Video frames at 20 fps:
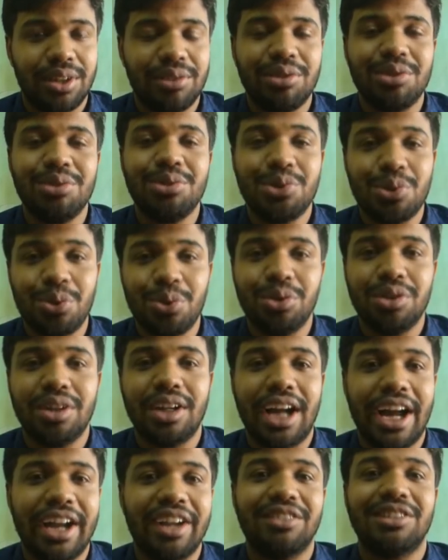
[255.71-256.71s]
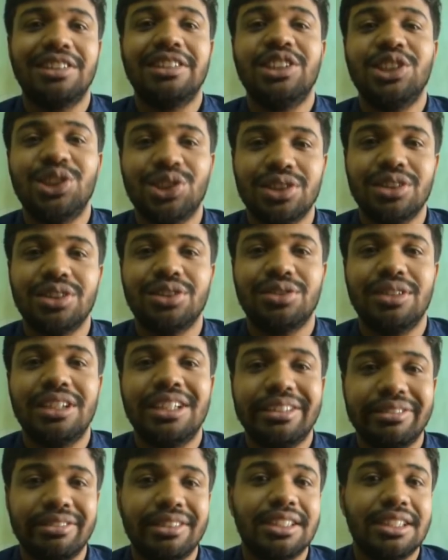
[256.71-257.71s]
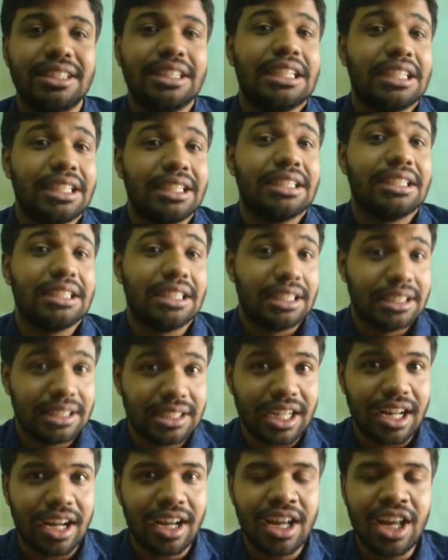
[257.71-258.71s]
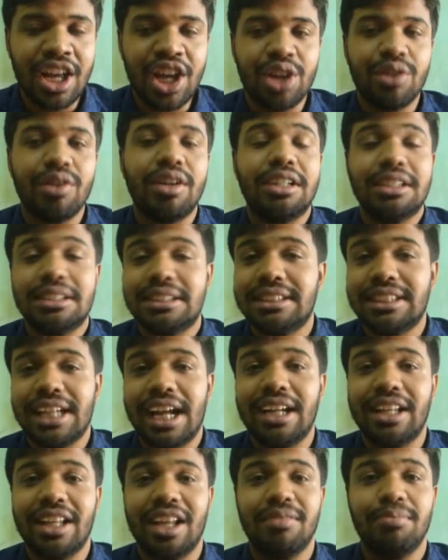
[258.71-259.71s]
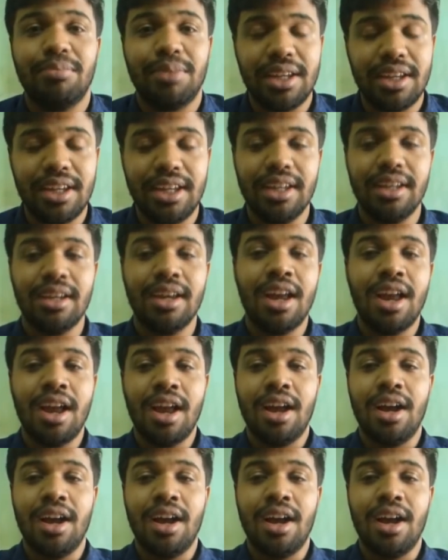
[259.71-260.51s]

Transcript: If you know the kind of conditions we live in here in India, you'll understand that being